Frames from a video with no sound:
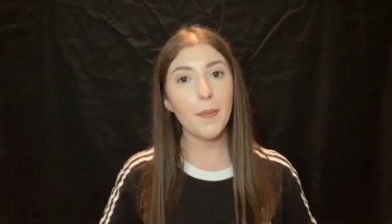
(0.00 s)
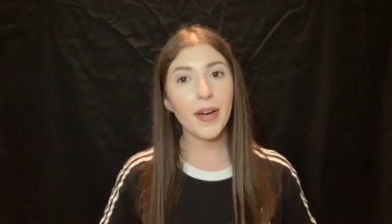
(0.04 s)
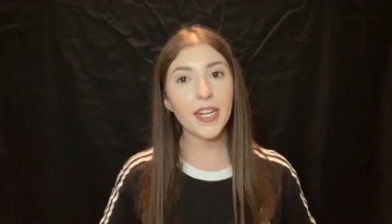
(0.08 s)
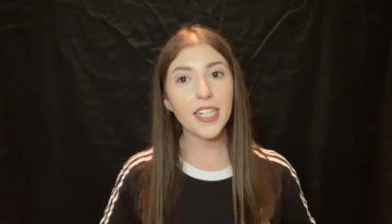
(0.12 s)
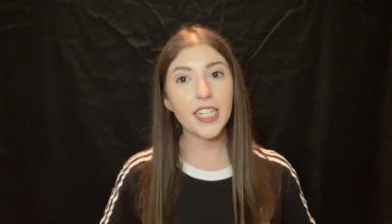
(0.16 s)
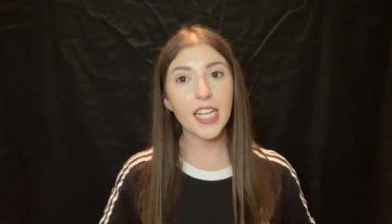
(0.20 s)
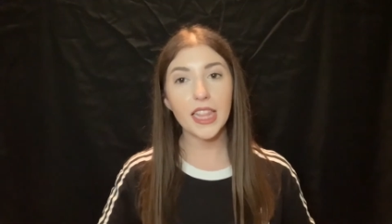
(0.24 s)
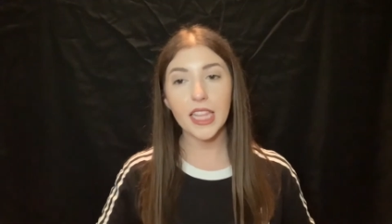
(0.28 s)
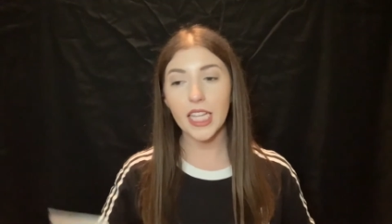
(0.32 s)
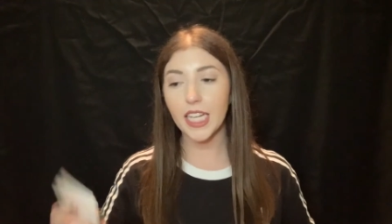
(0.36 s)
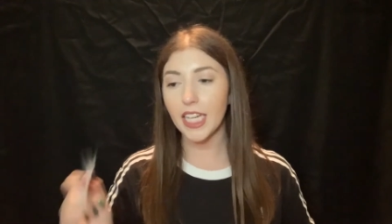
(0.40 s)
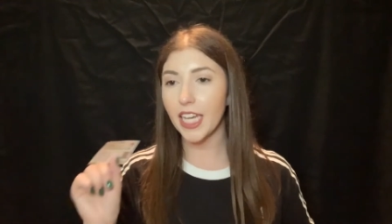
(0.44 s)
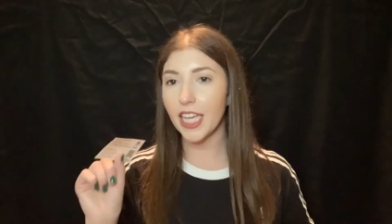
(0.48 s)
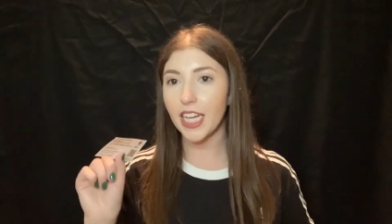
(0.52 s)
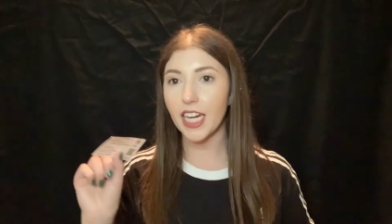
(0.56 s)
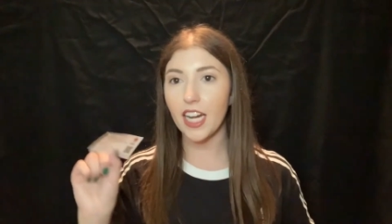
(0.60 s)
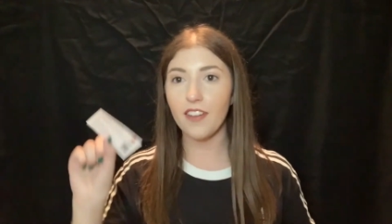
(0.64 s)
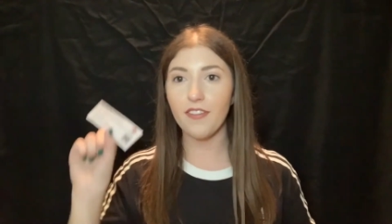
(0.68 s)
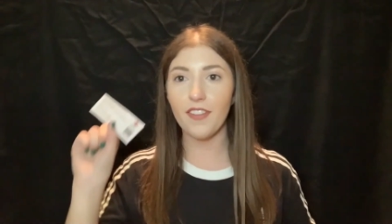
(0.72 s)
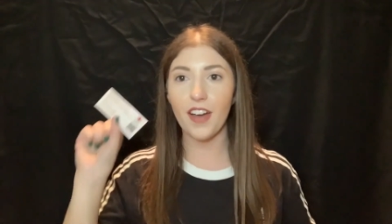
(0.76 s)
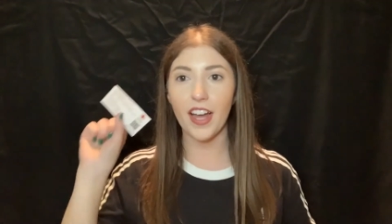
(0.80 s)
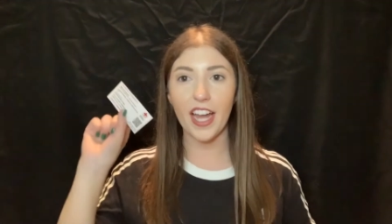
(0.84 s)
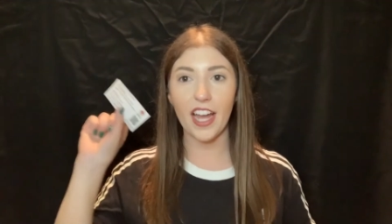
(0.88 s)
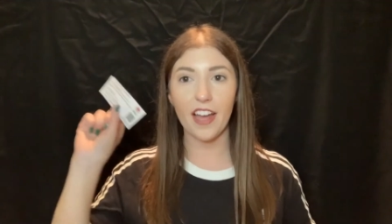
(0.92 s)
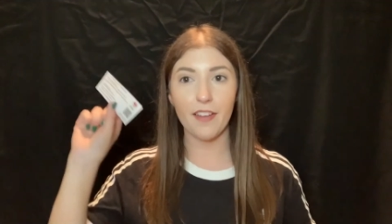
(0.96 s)
But lucky
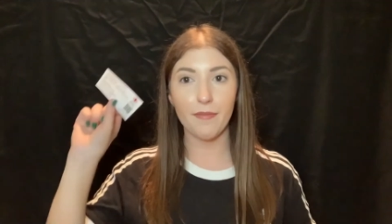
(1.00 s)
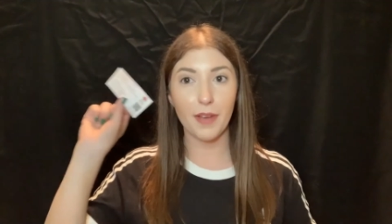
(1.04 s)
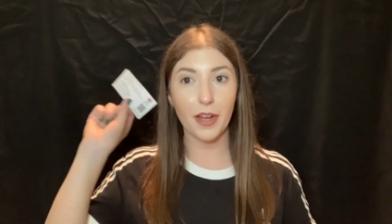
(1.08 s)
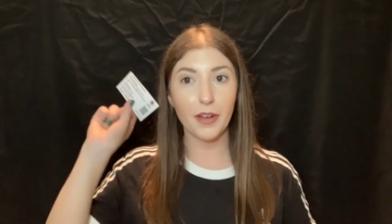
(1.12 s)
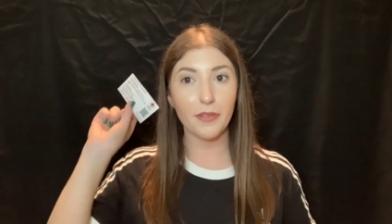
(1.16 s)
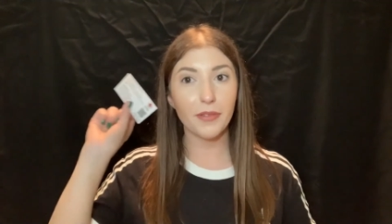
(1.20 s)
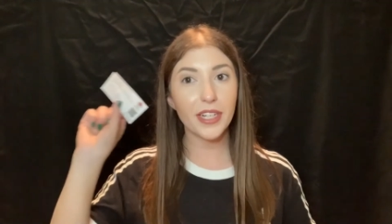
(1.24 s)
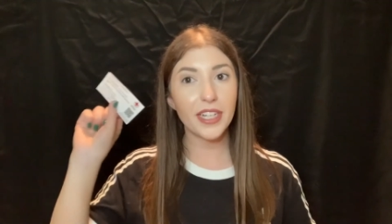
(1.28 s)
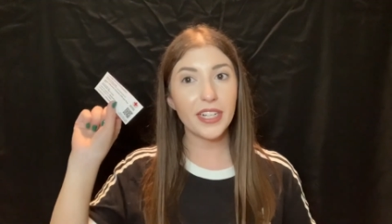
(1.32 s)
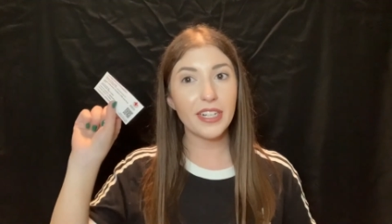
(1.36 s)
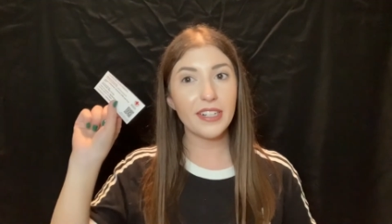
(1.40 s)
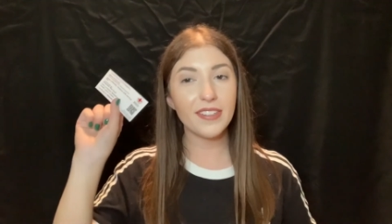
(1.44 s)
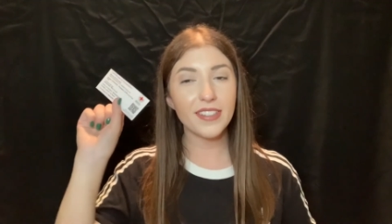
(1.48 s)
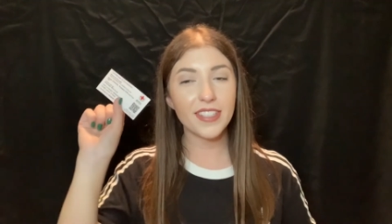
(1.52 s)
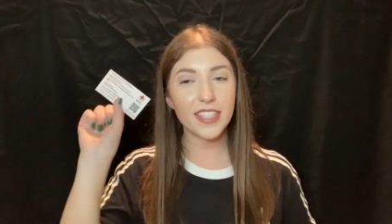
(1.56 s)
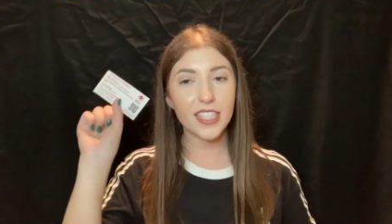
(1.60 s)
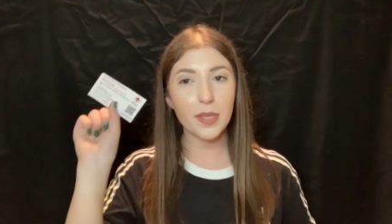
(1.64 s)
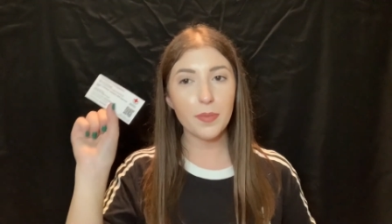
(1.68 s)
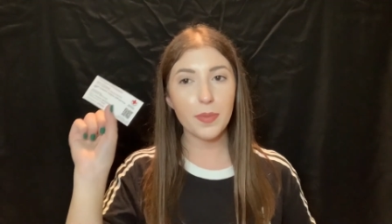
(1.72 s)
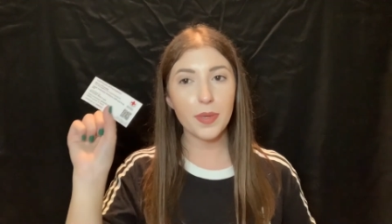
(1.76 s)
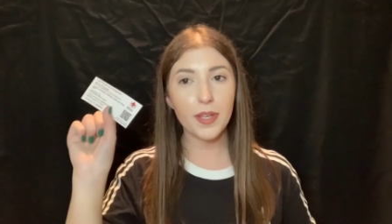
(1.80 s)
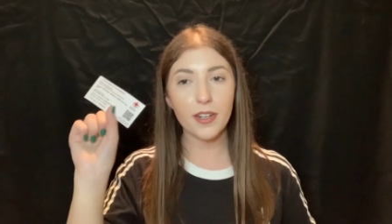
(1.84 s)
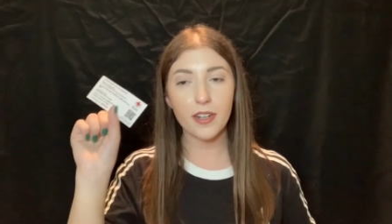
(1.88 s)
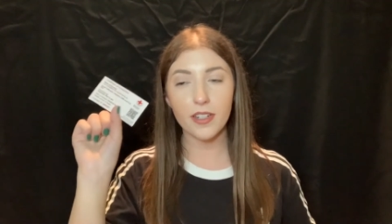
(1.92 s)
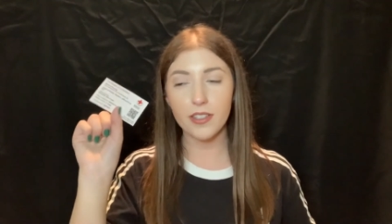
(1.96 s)
enough, I have my real
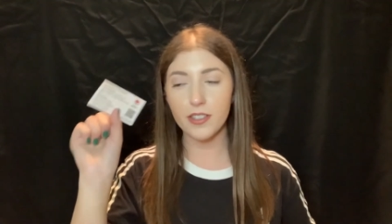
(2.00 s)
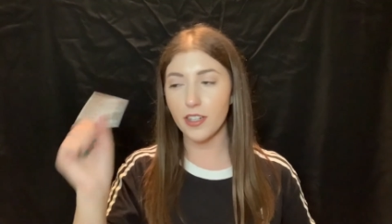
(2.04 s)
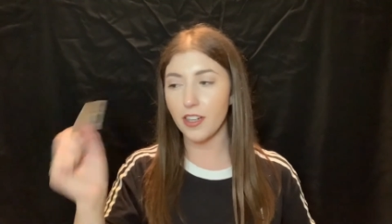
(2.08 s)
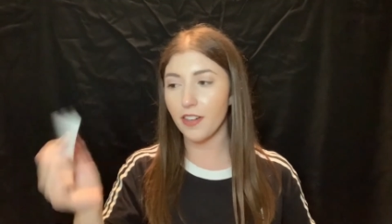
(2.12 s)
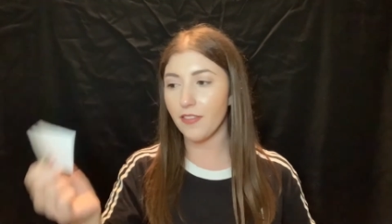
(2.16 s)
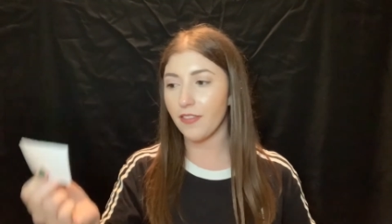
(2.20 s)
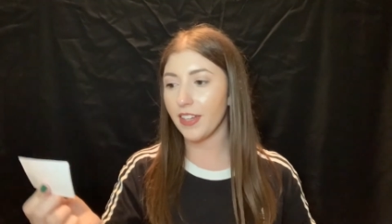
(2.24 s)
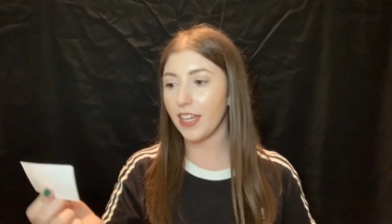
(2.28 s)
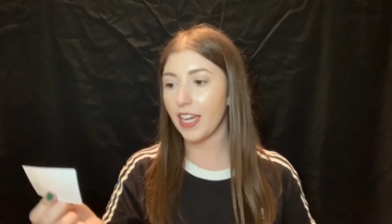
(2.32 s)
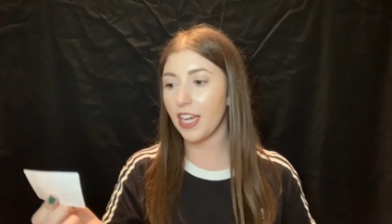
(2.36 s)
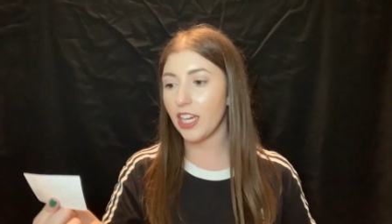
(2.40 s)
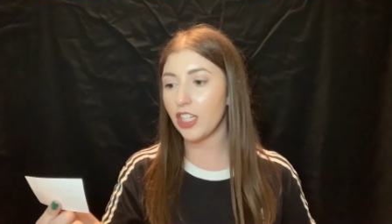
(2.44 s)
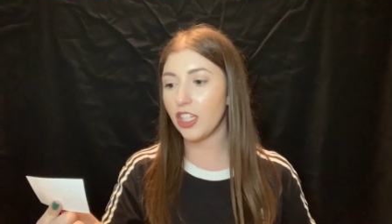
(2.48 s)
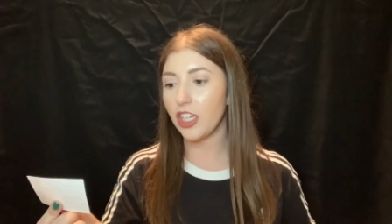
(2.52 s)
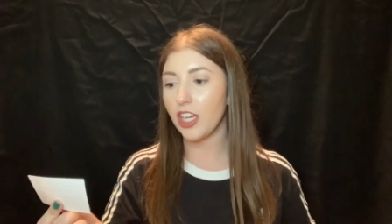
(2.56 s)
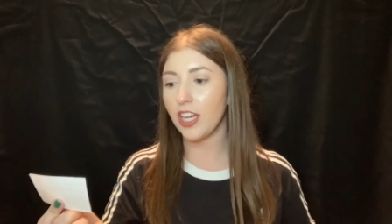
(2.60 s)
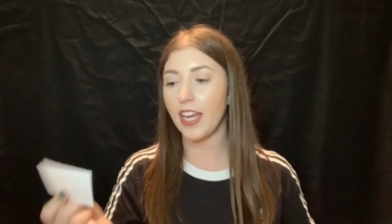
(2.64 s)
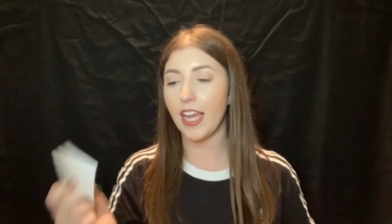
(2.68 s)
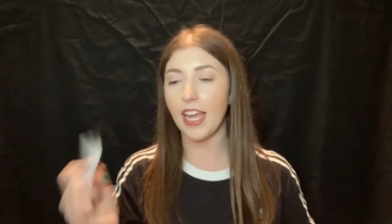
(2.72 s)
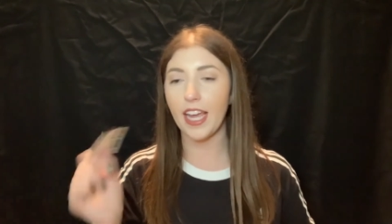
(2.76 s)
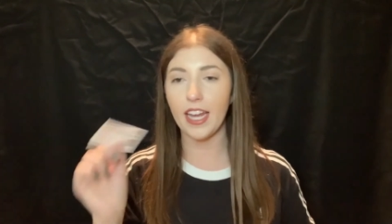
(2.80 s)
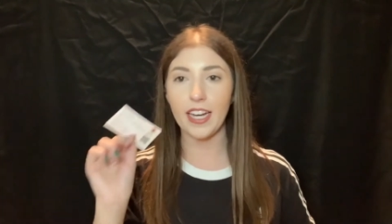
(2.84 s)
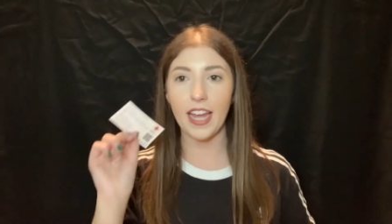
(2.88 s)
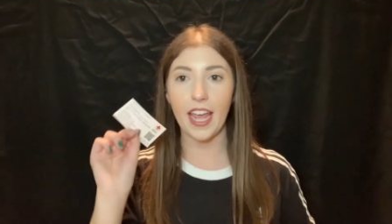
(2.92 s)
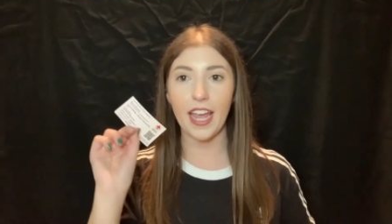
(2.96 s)
CPR certification
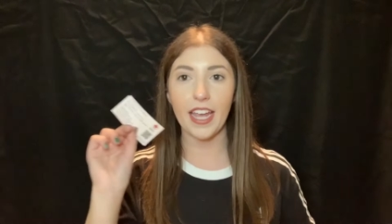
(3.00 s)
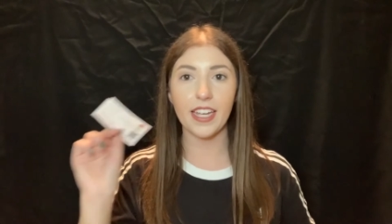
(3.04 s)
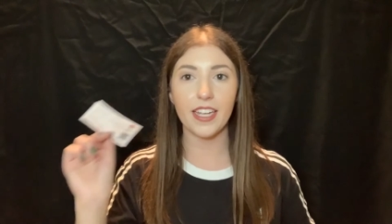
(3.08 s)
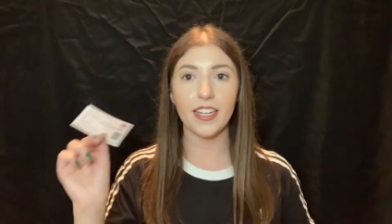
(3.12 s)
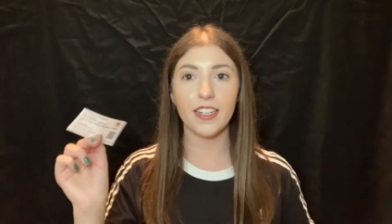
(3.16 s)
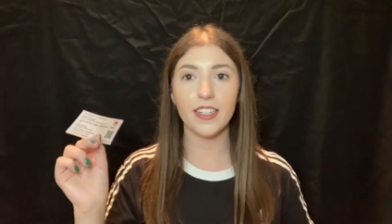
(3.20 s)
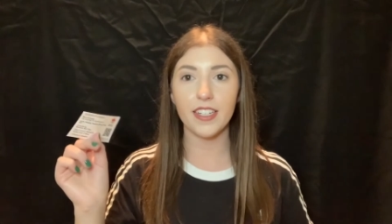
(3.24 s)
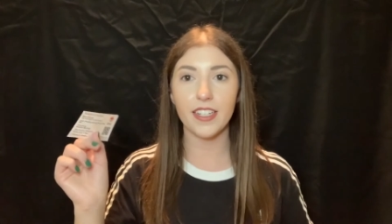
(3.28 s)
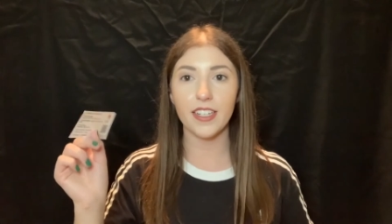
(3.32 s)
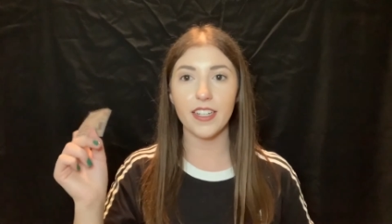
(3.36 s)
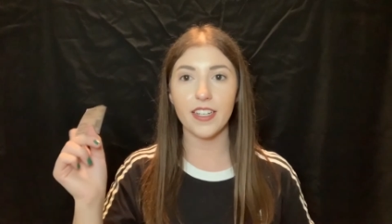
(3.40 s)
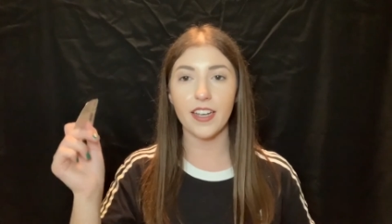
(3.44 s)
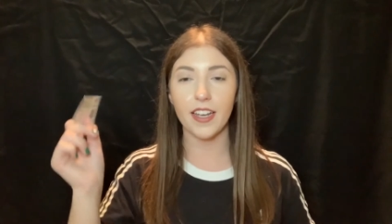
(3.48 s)
and AED